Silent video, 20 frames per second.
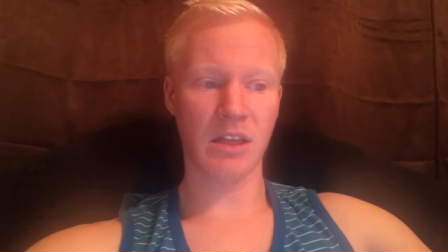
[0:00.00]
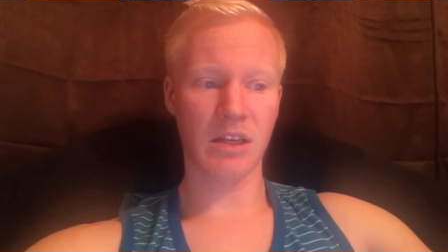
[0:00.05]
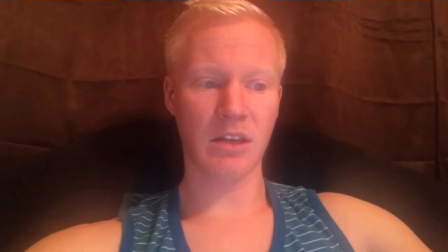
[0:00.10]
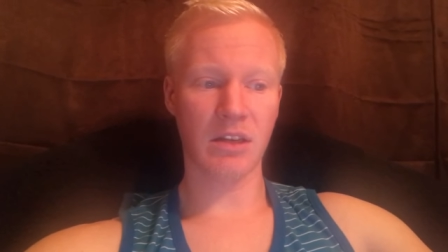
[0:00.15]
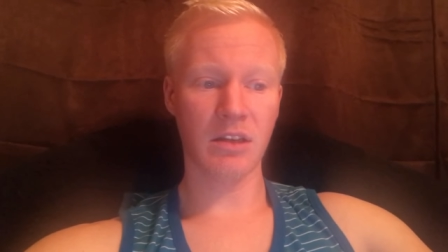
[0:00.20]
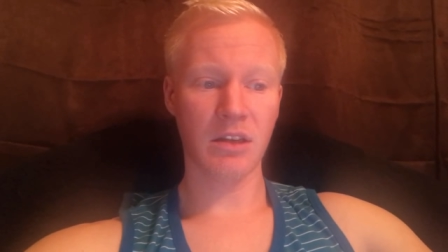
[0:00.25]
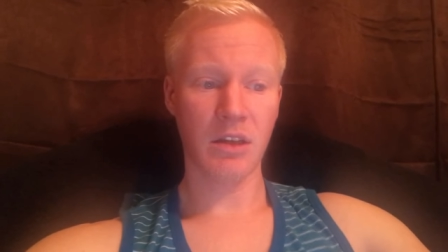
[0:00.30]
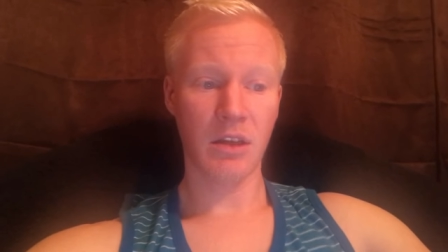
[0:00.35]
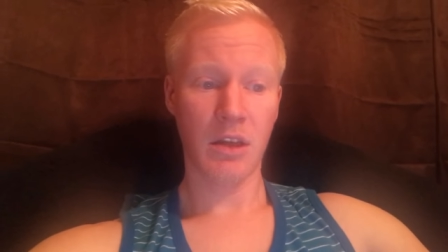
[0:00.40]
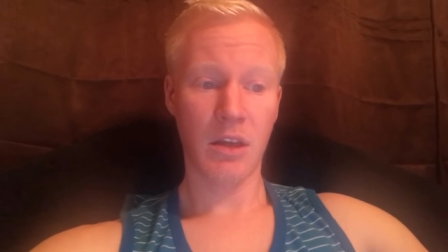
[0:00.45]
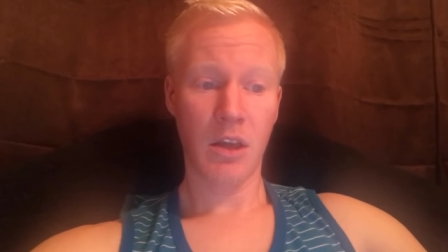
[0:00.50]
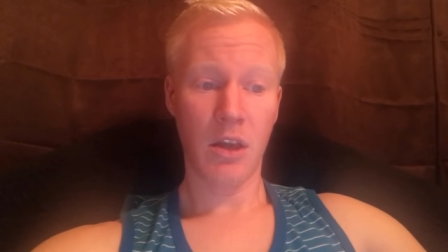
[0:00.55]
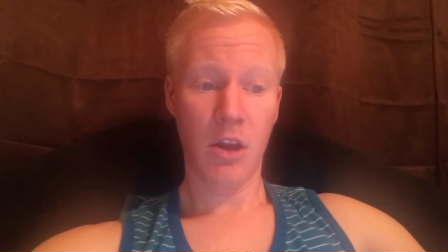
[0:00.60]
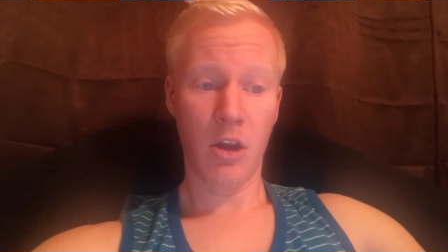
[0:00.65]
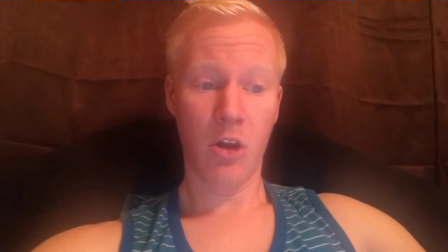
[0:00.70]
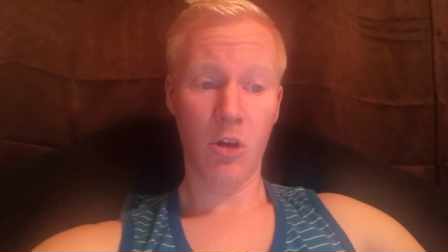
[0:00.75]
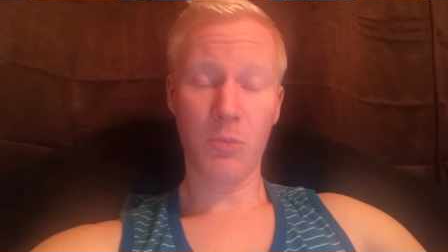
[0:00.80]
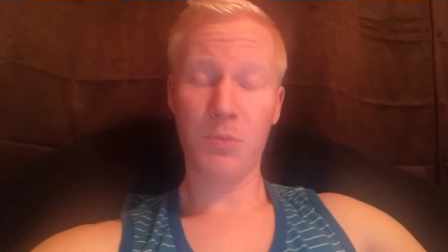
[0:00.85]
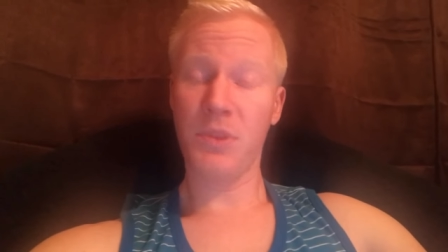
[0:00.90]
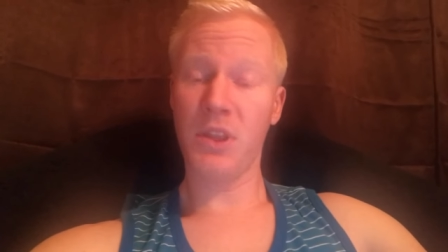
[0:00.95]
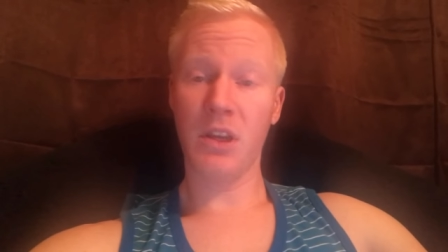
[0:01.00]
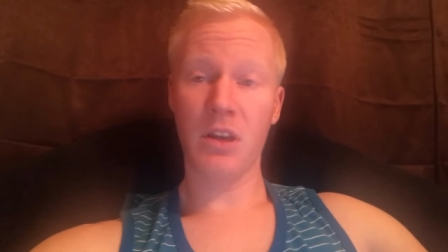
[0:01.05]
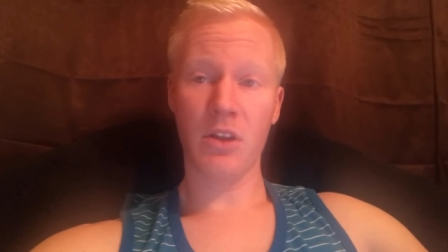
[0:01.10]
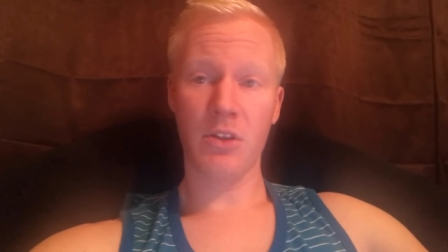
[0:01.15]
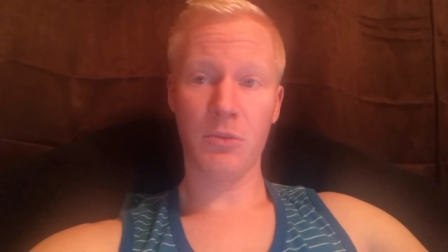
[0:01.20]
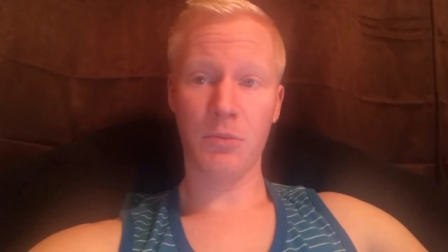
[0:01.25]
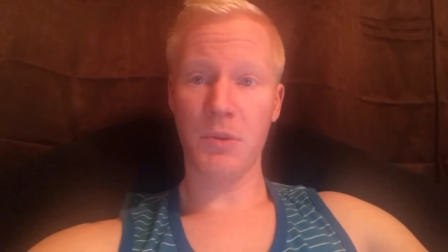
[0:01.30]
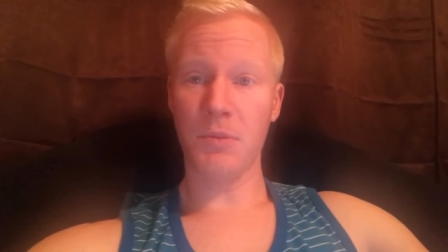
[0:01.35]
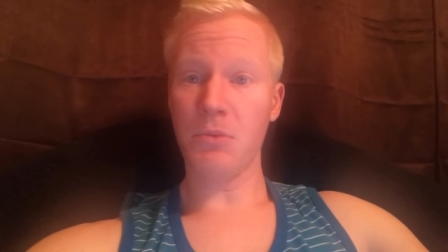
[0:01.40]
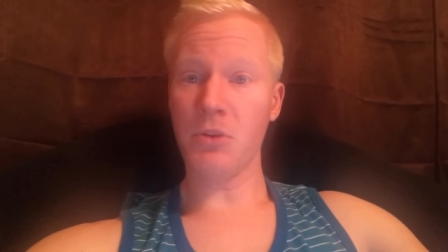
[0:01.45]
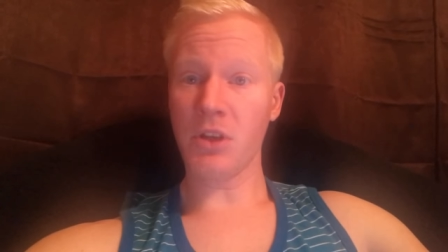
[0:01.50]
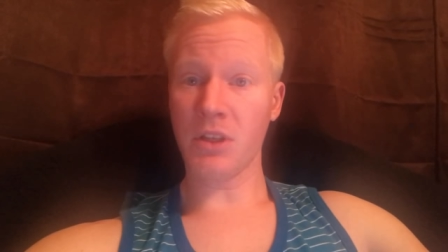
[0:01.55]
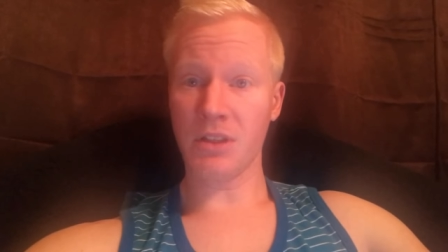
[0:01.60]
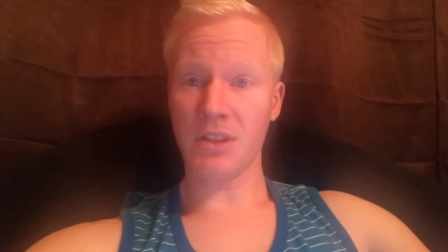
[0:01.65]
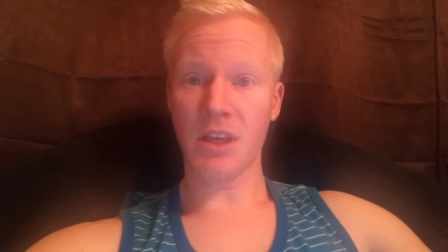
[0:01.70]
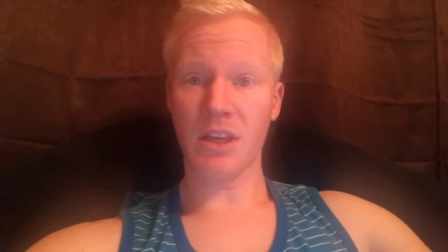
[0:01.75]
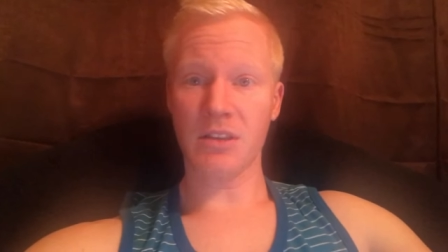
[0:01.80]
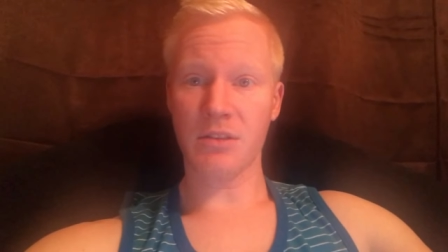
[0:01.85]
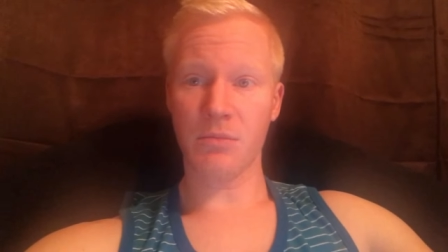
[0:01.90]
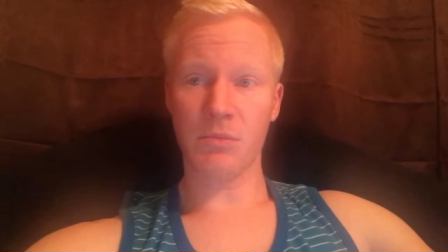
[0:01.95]
and hope that other people can
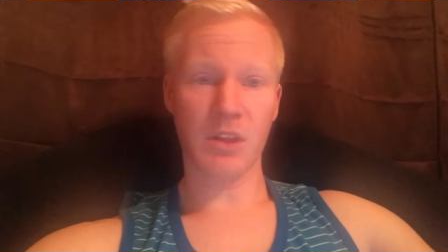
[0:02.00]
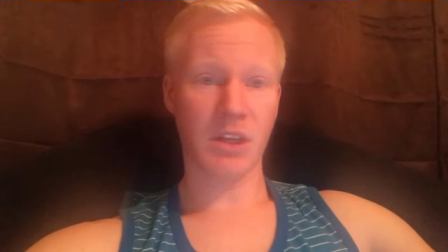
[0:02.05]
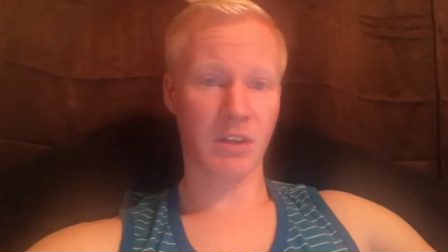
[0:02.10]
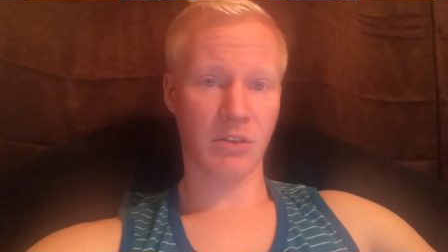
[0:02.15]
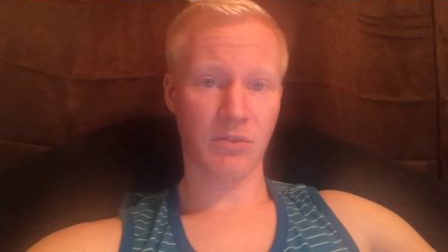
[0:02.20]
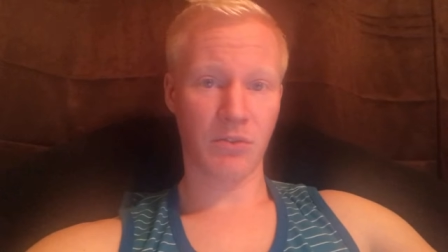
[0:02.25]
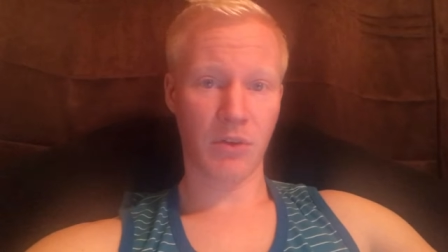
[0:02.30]
take some things